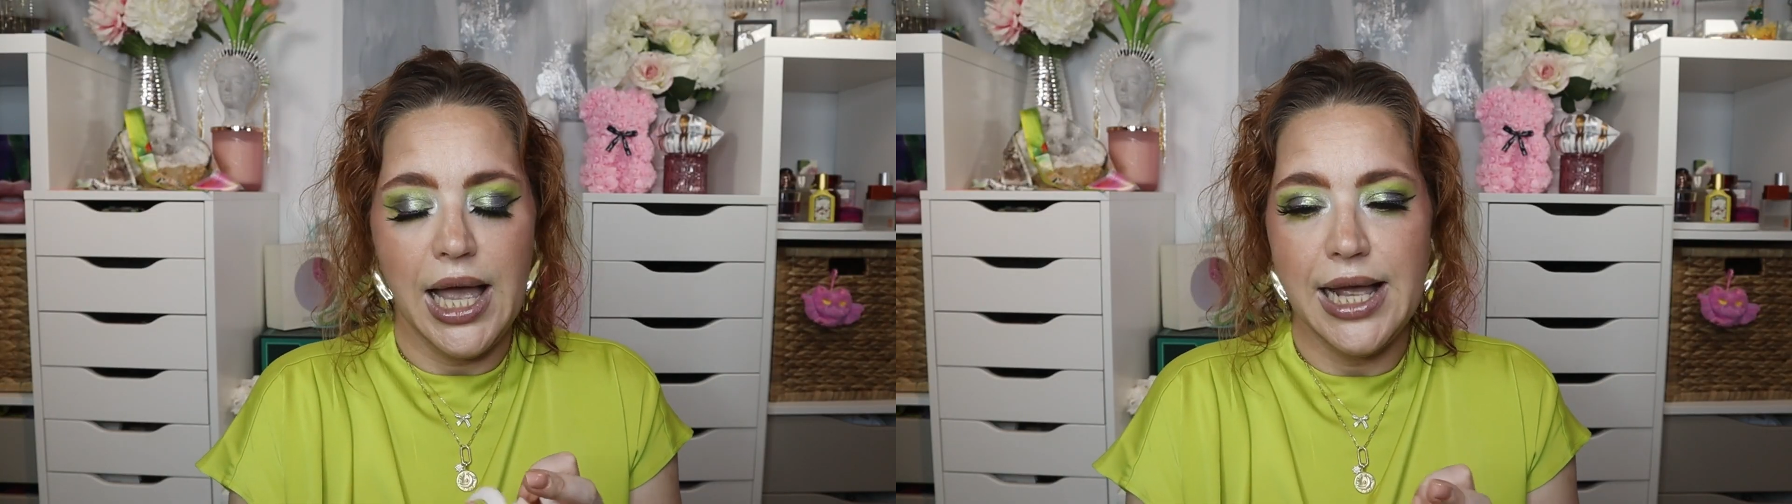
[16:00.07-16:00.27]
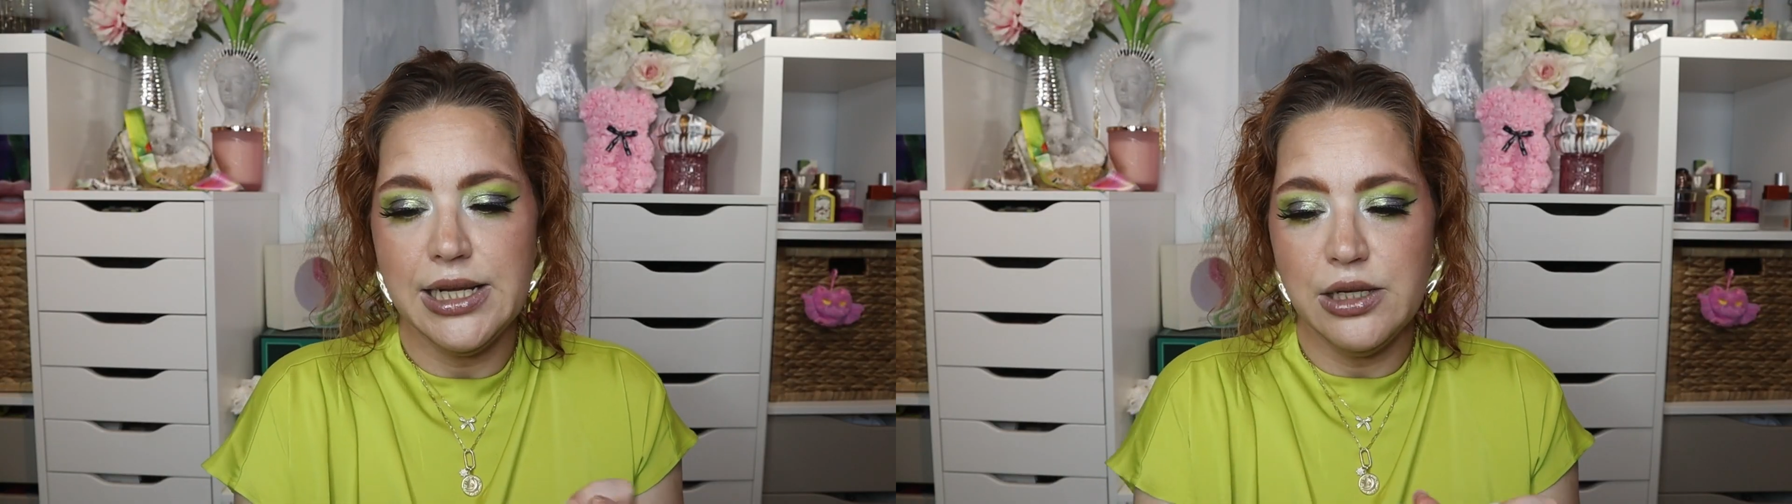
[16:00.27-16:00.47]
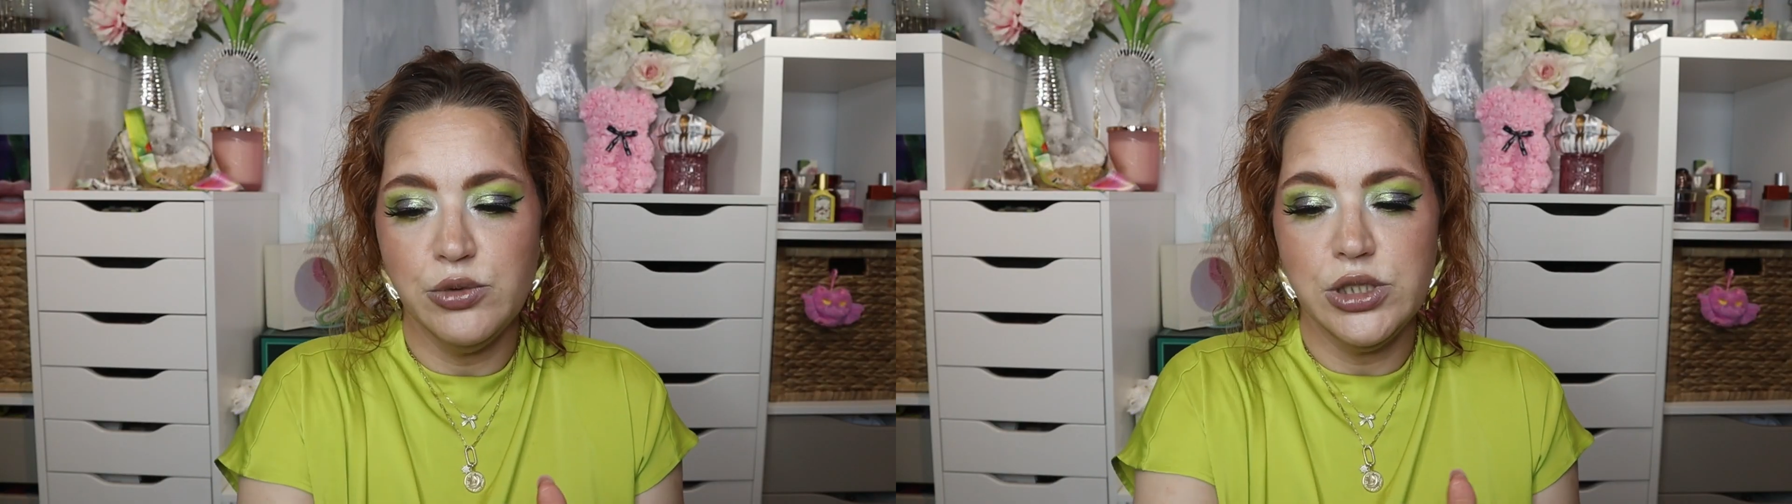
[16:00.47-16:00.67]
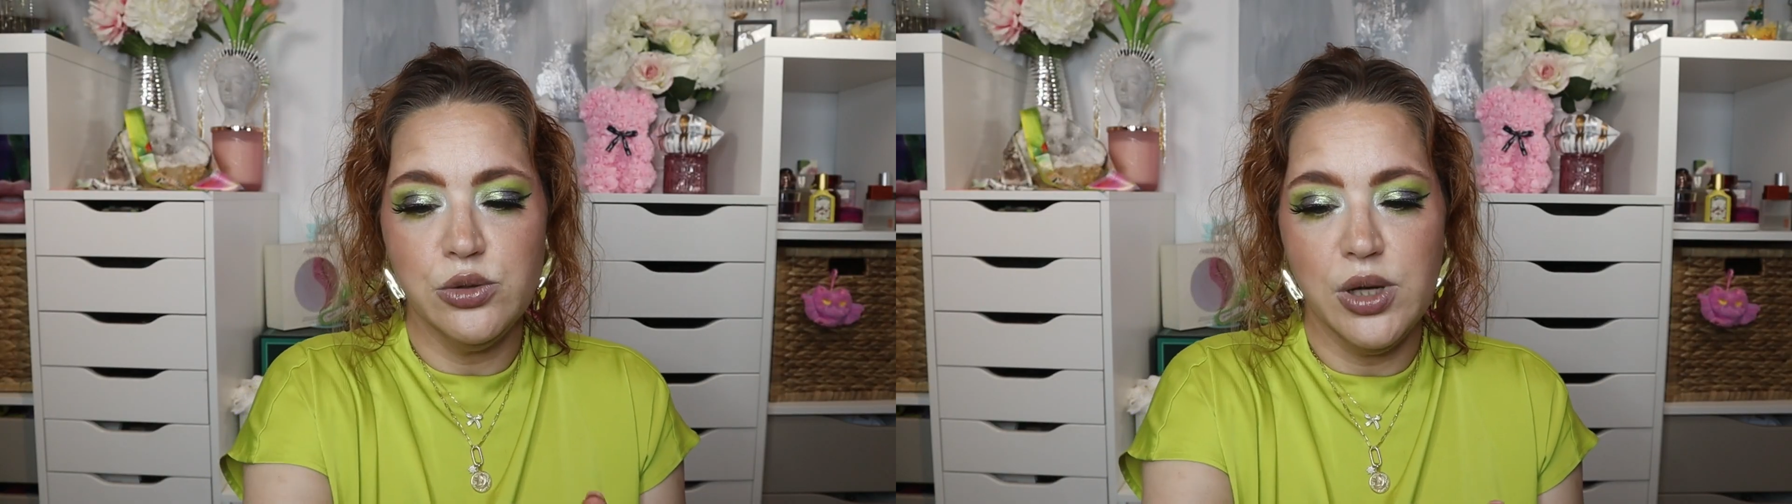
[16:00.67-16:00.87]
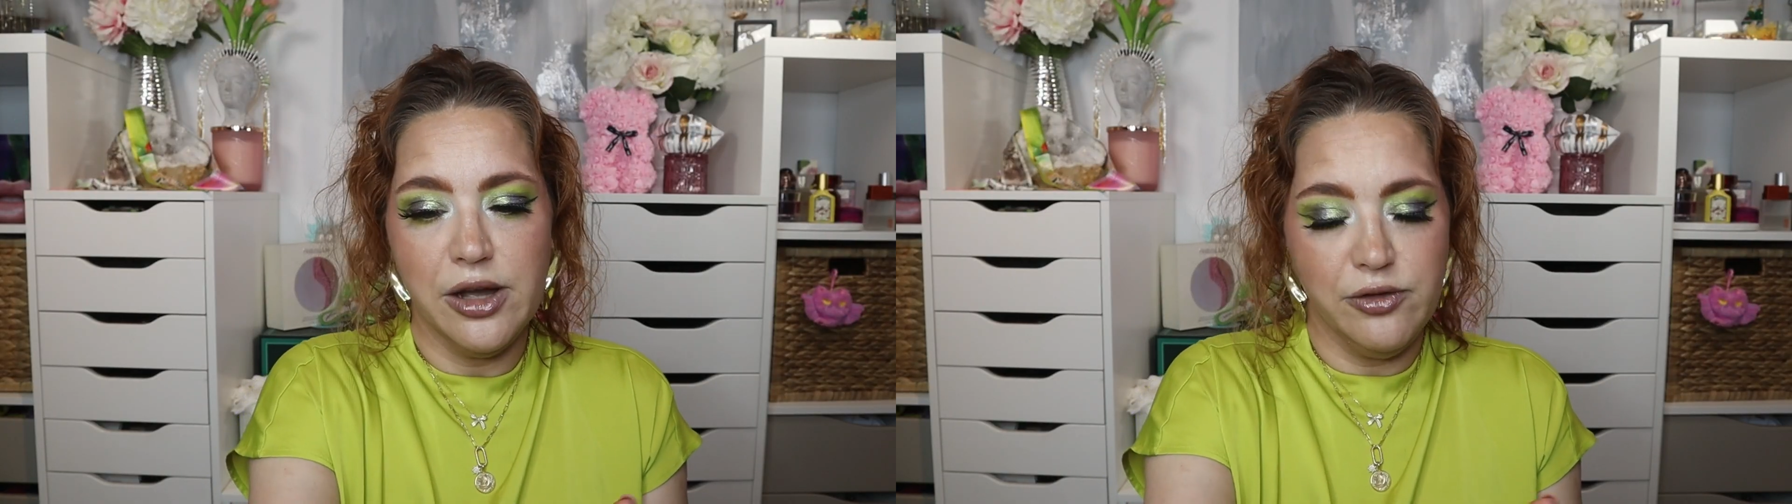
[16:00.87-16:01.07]
And then we
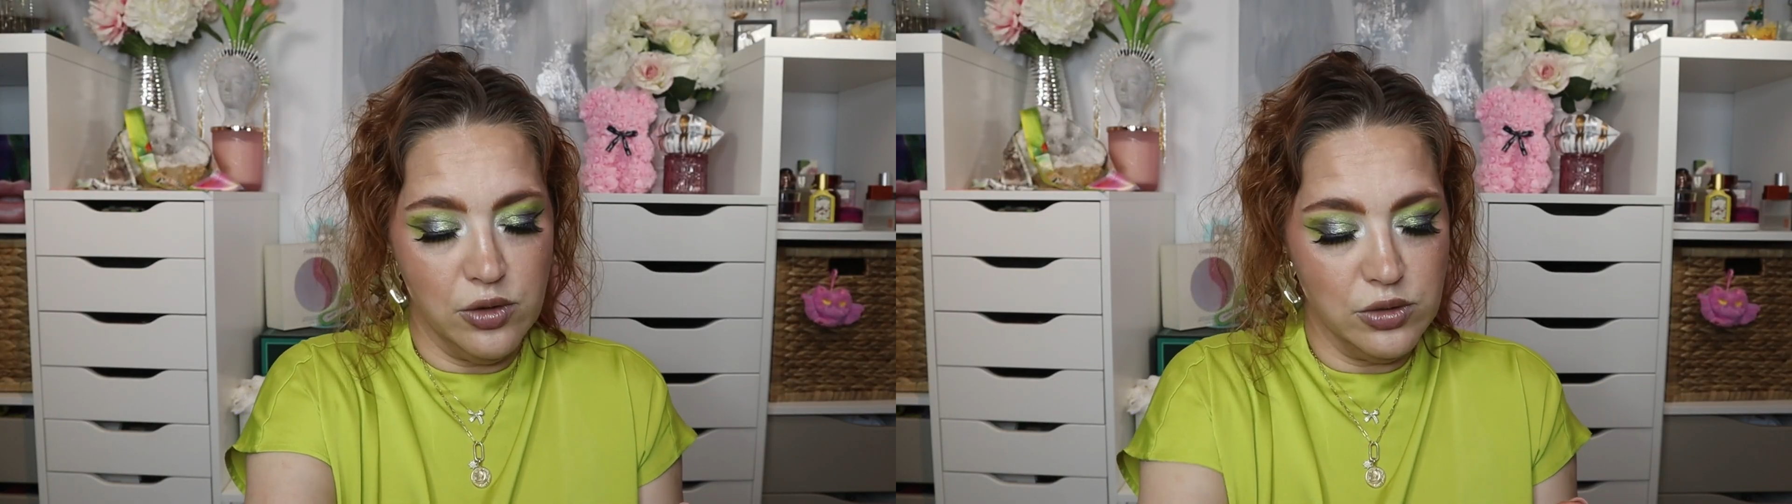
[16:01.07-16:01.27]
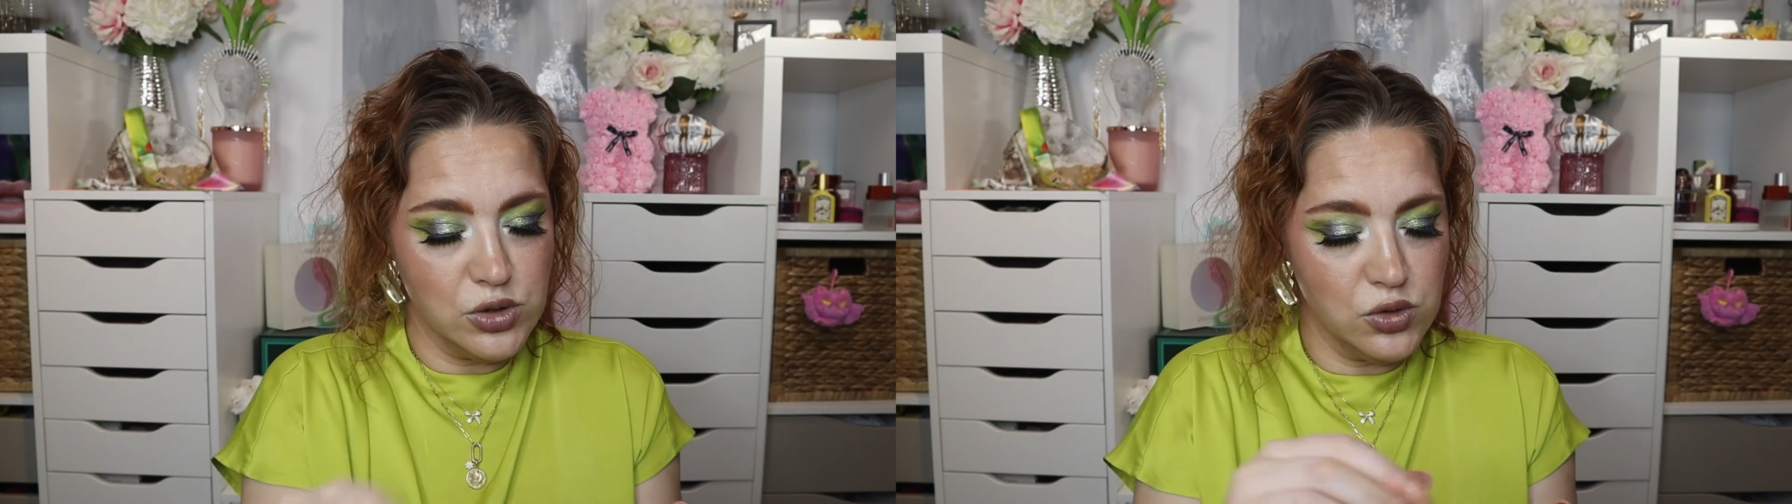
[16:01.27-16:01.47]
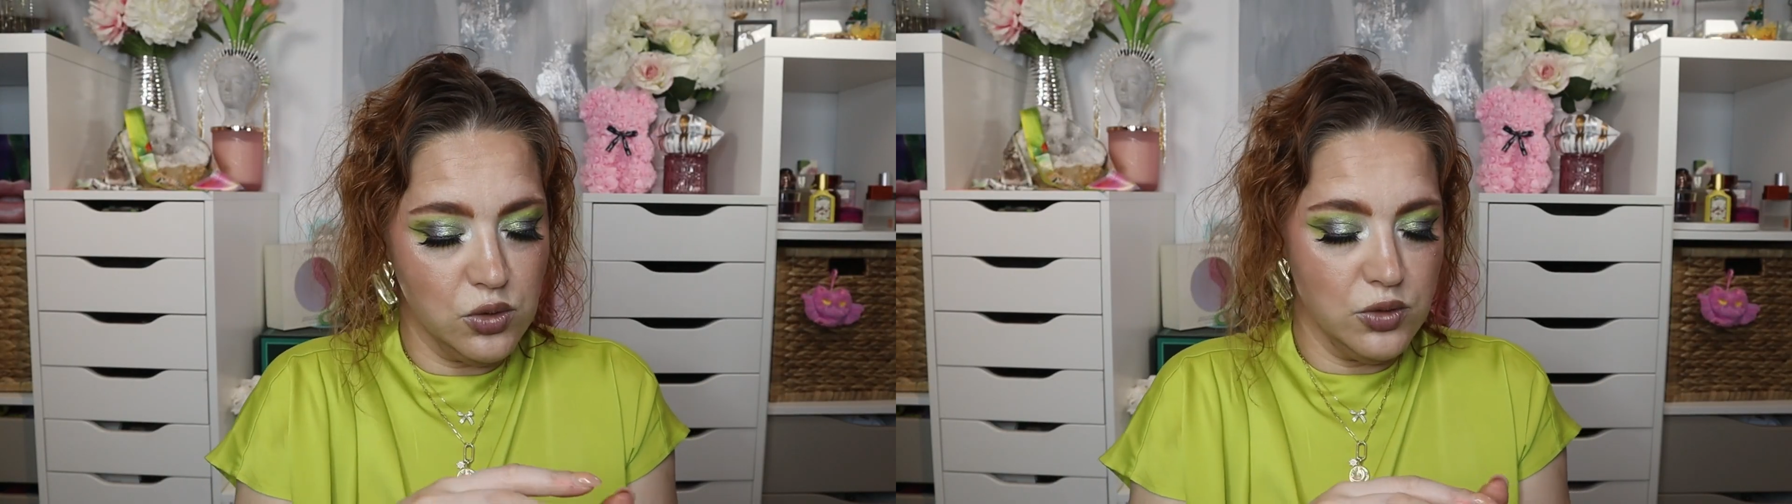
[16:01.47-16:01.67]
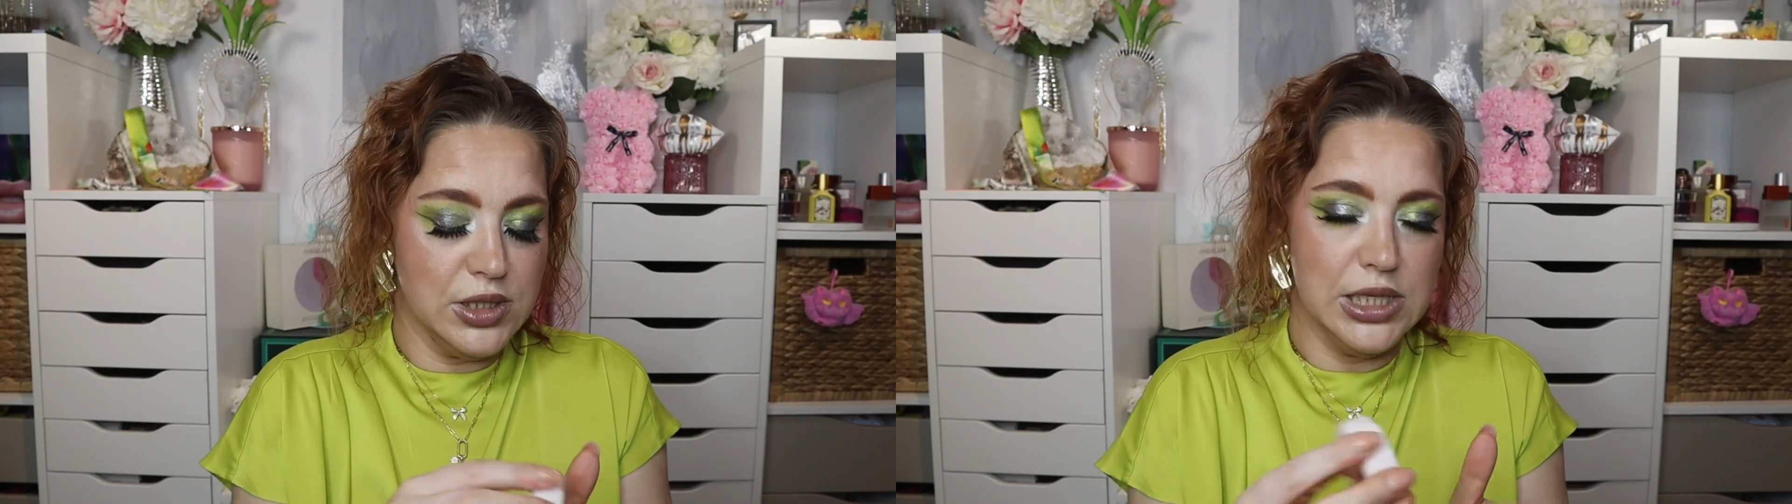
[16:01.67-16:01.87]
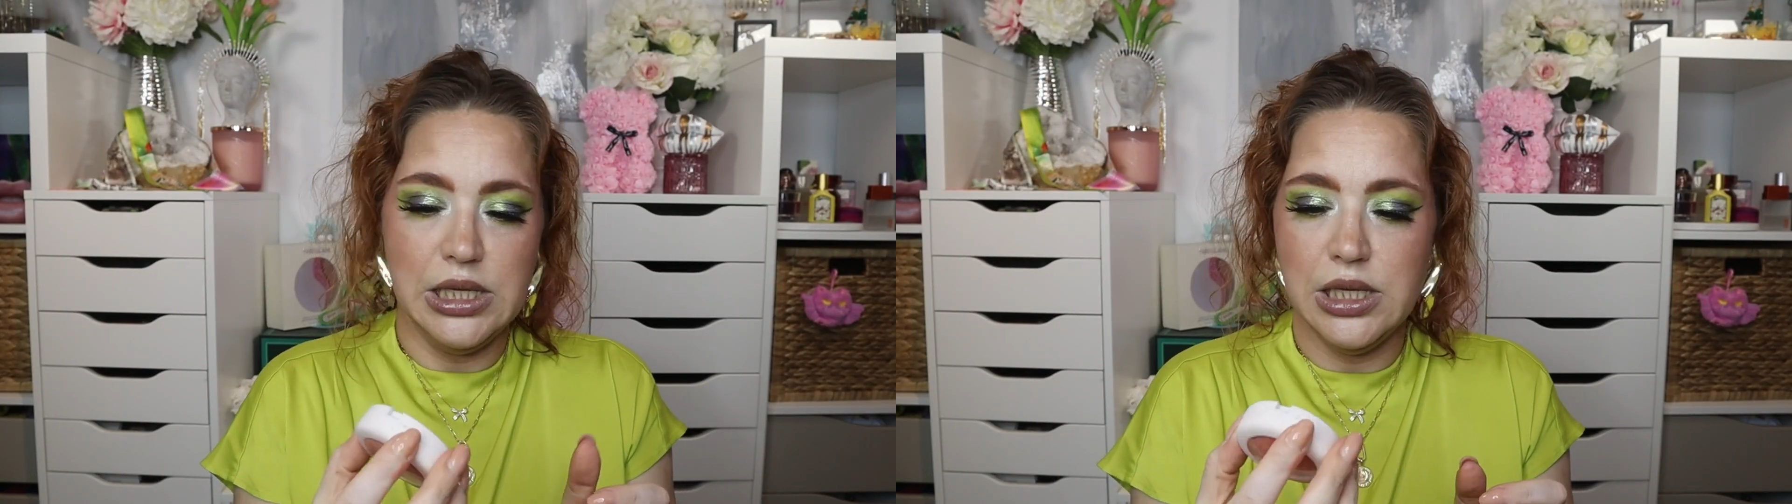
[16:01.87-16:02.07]
do have also
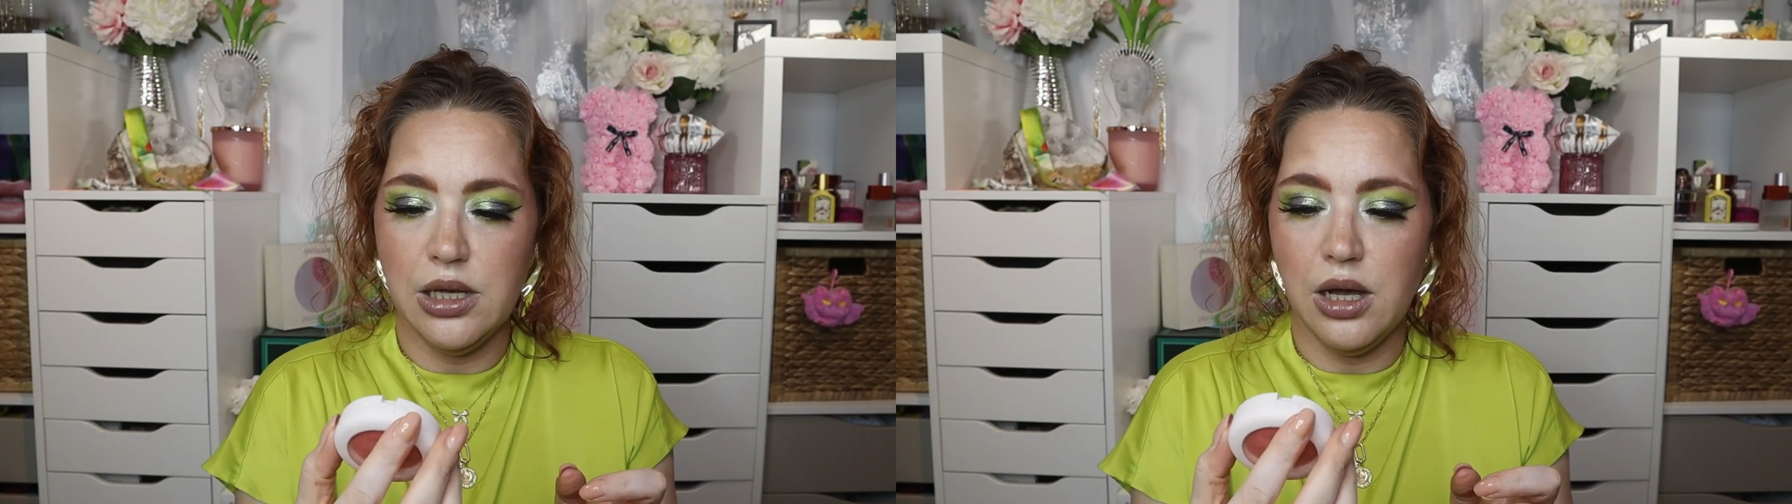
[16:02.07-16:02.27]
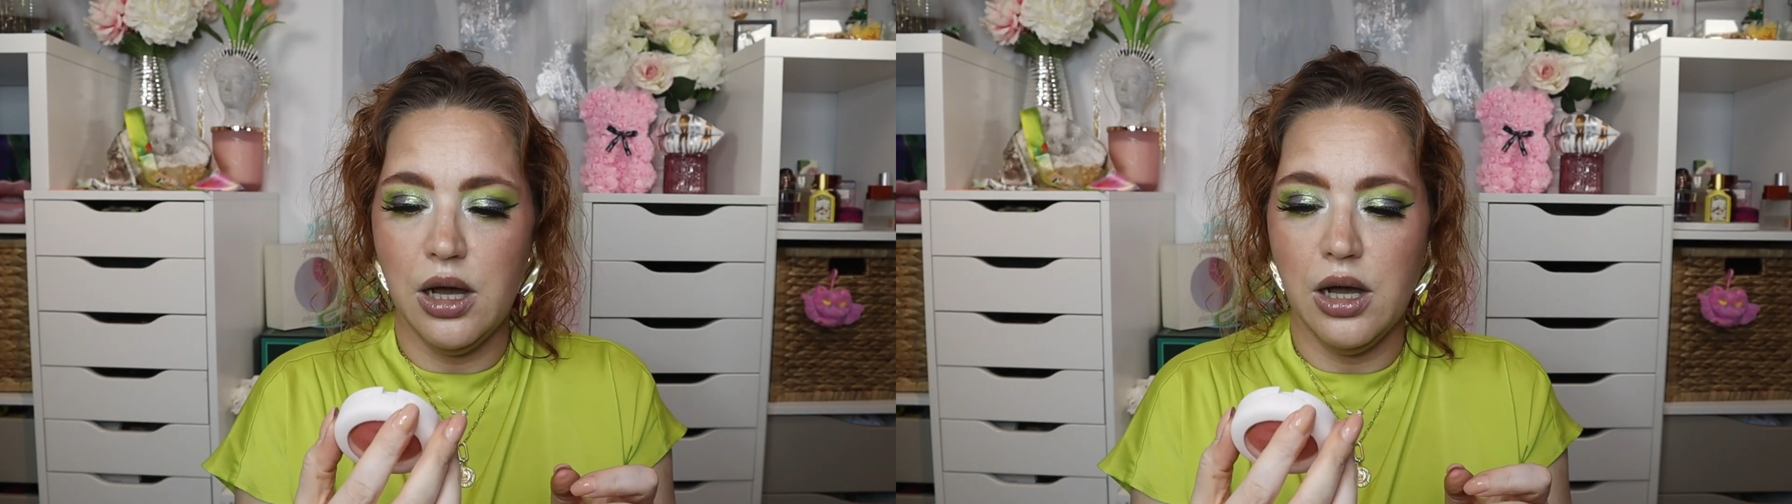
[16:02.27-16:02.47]
the